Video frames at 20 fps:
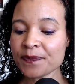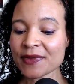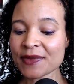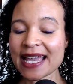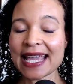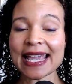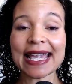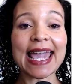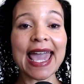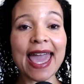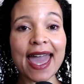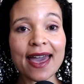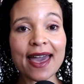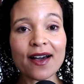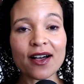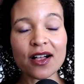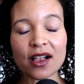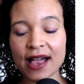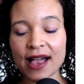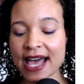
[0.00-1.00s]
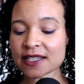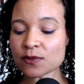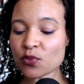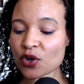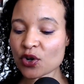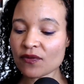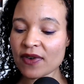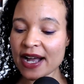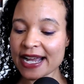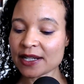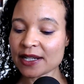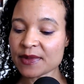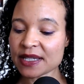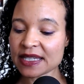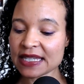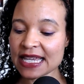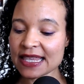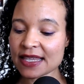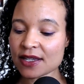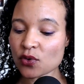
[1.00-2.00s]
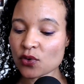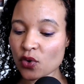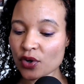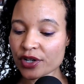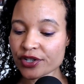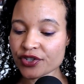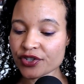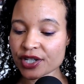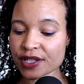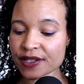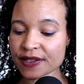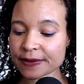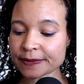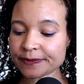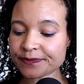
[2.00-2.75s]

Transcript: Kale has more vitamin C than oranges.